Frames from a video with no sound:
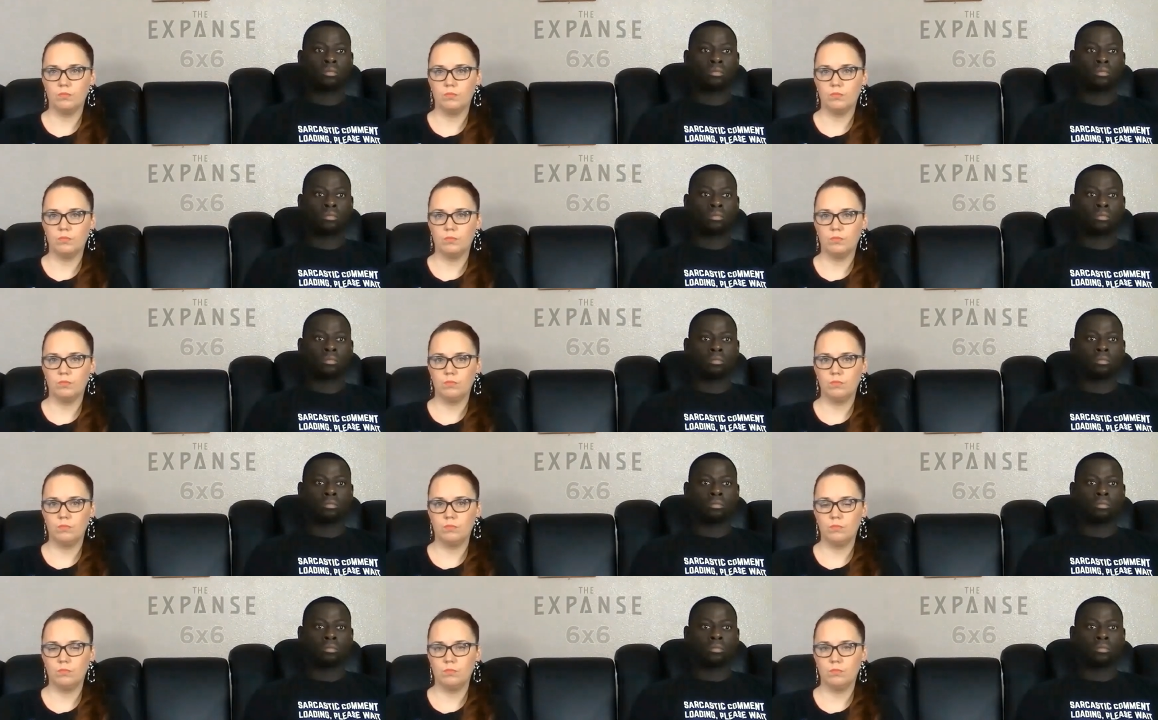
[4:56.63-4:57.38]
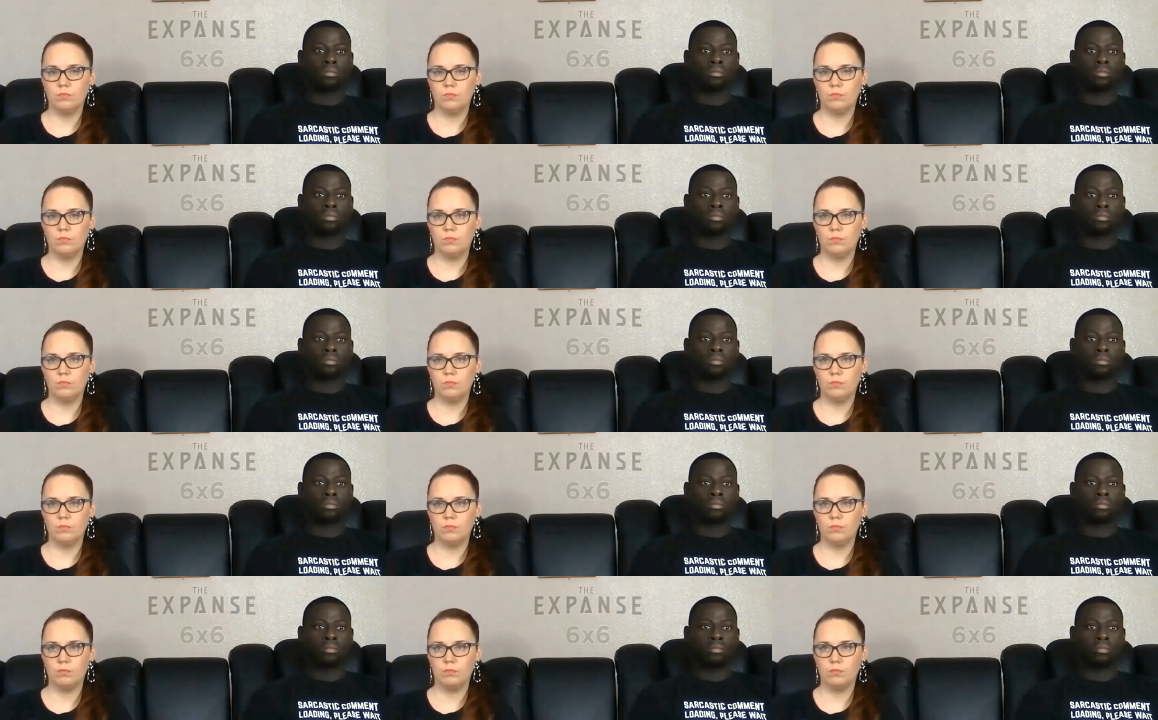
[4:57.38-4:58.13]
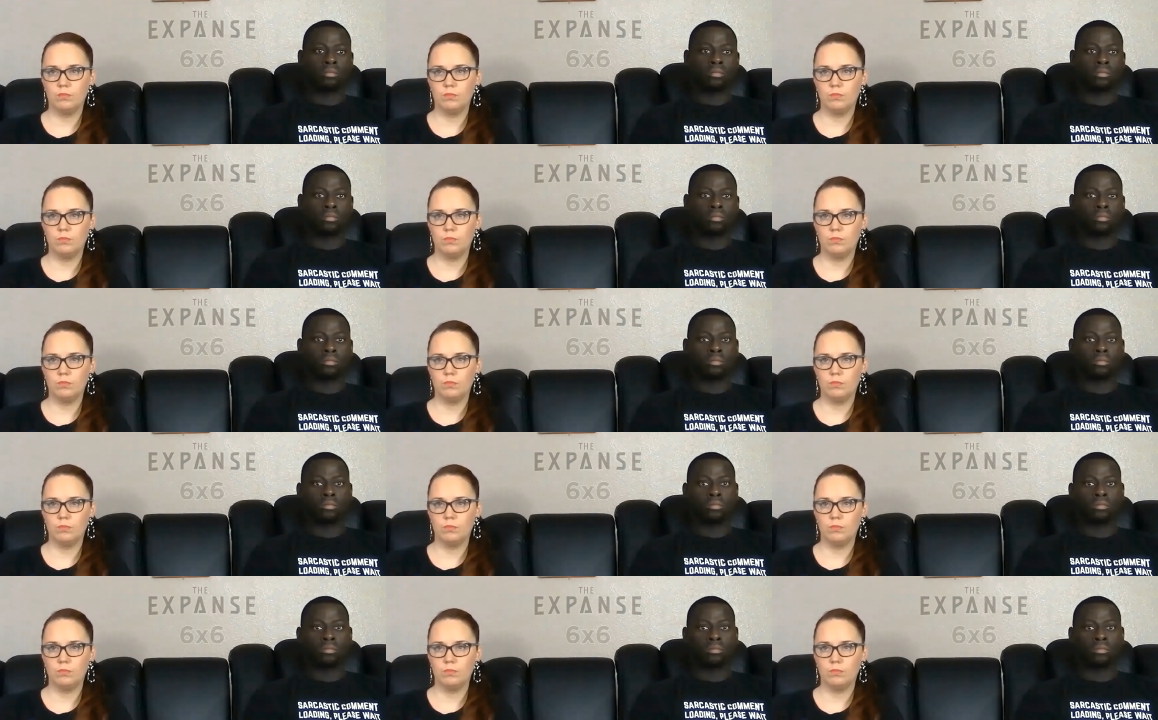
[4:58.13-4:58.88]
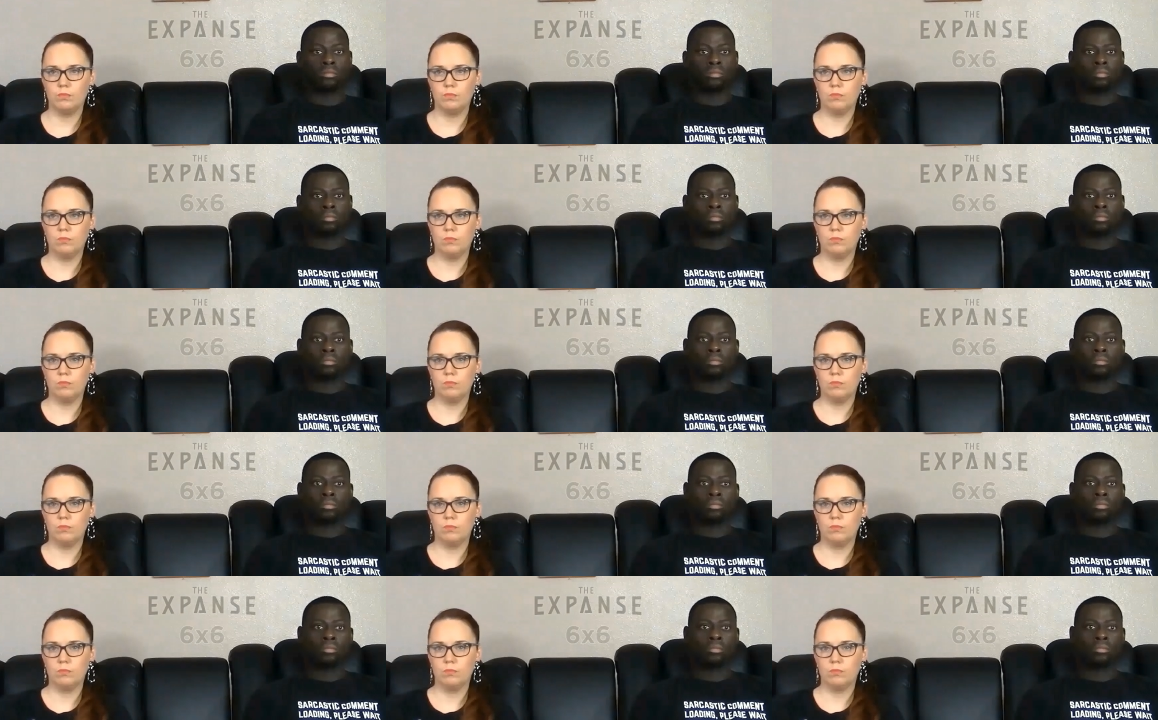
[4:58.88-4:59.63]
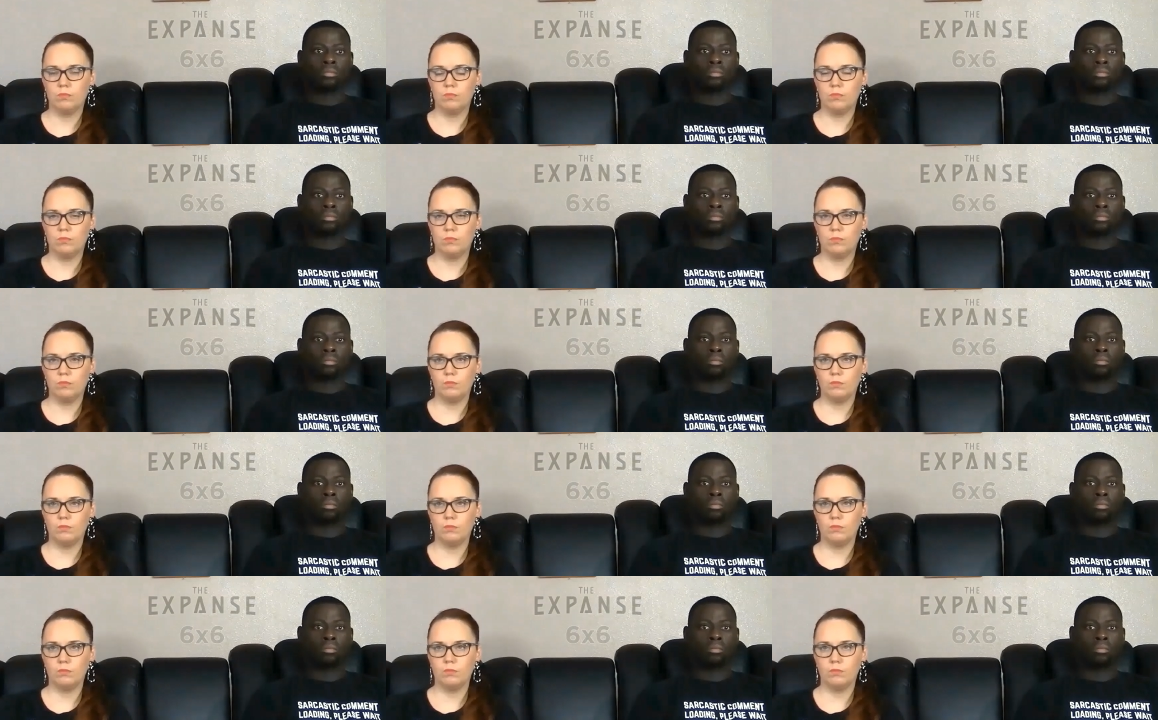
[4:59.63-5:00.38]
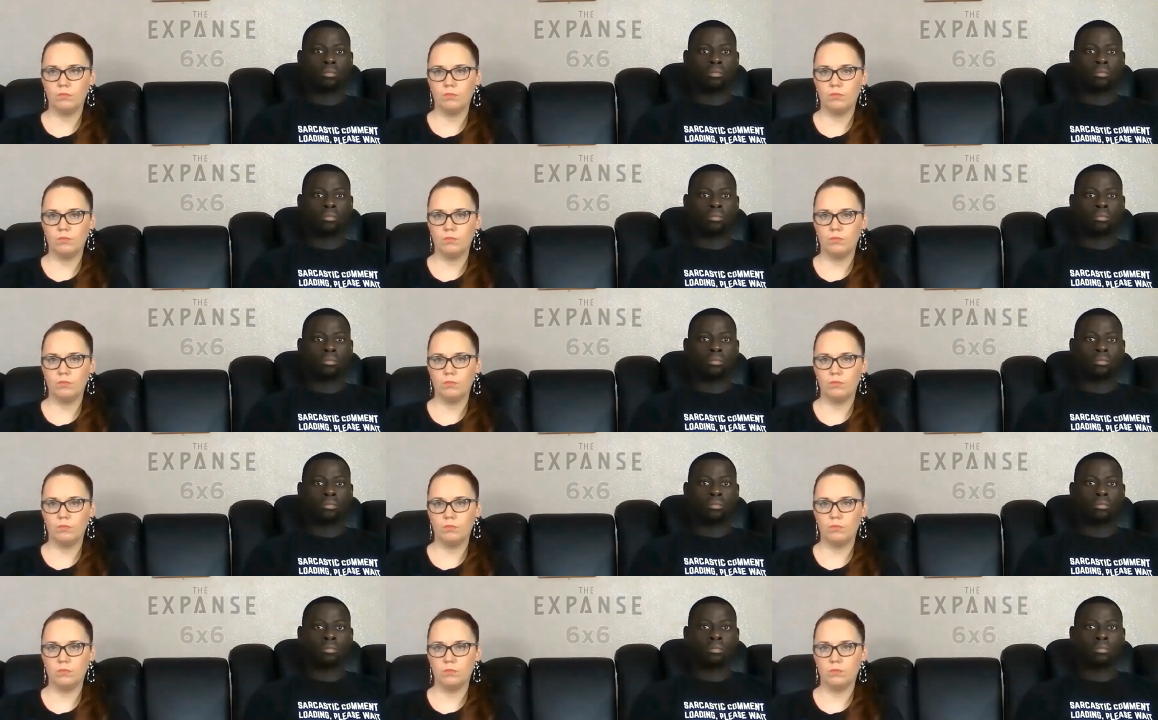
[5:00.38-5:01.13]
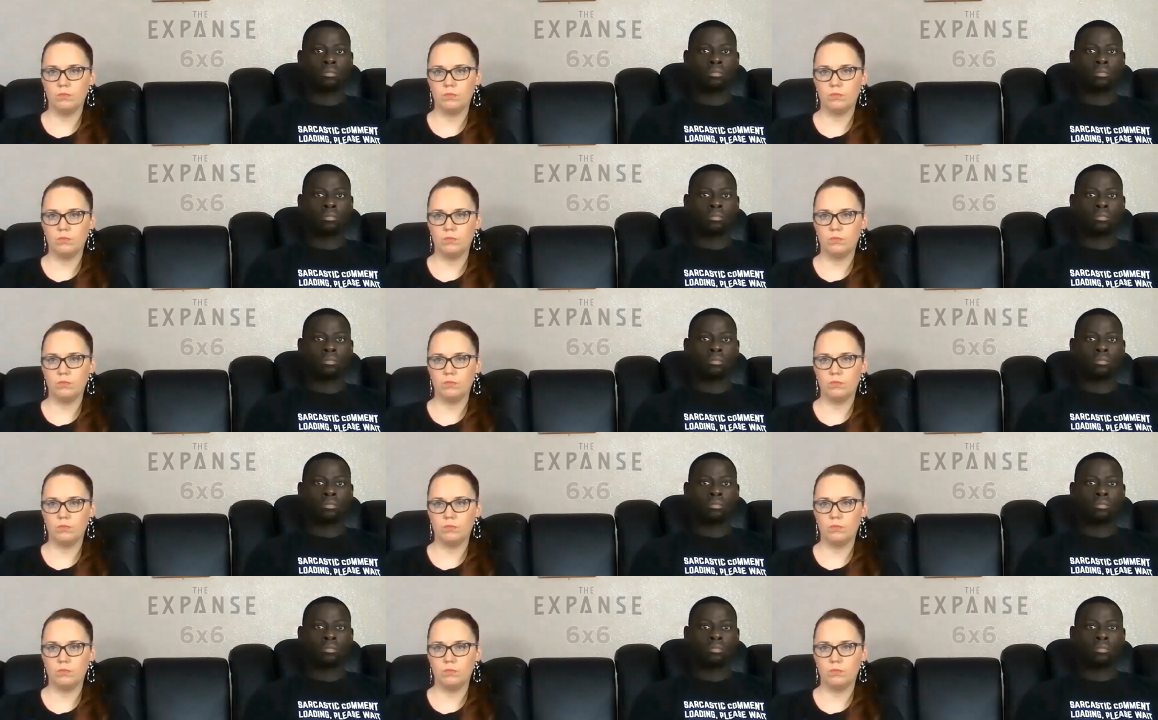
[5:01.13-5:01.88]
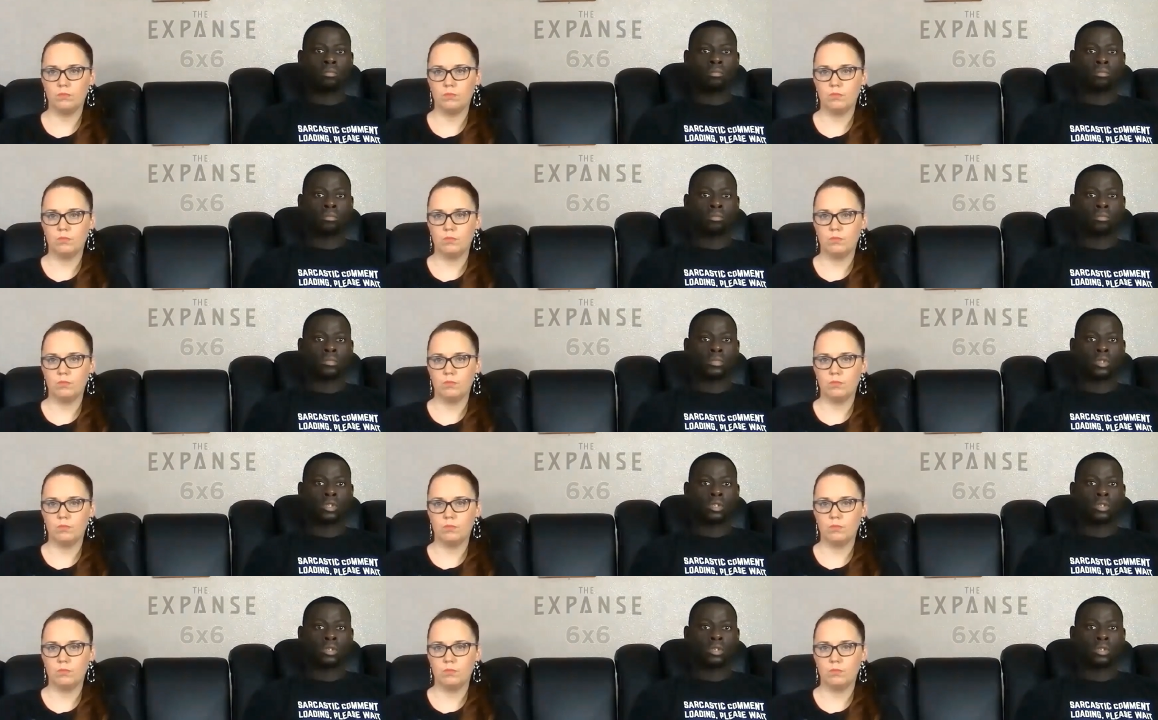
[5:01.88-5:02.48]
Nobody speaks.